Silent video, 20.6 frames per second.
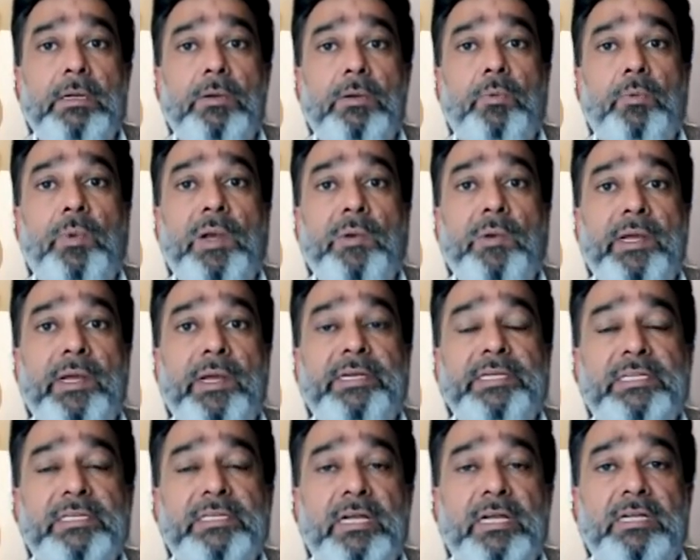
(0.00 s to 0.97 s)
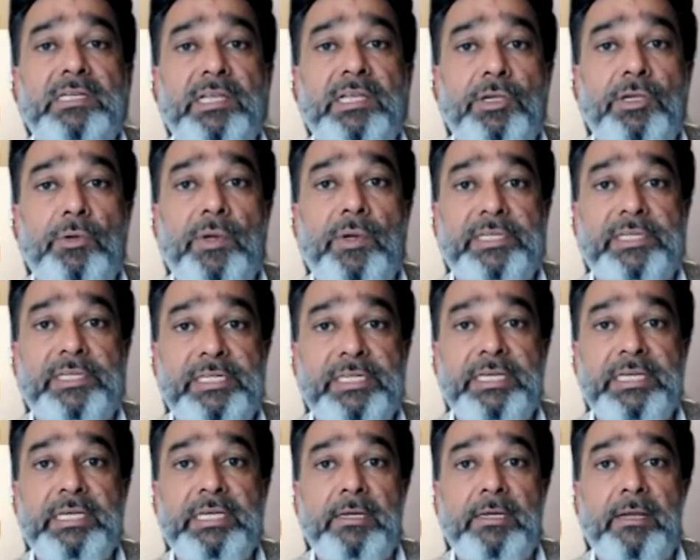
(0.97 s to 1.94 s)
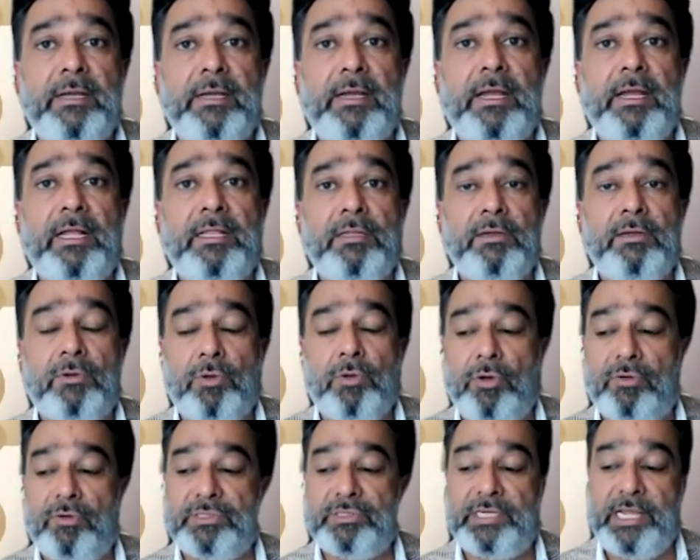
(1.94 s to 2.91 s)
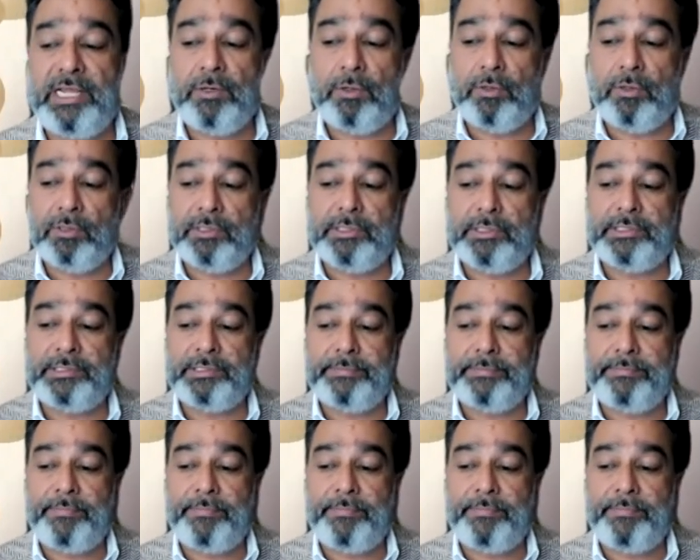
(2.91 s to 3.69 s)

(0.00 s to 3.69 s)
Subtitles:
when we are discussing UHC and the role of stakeholders.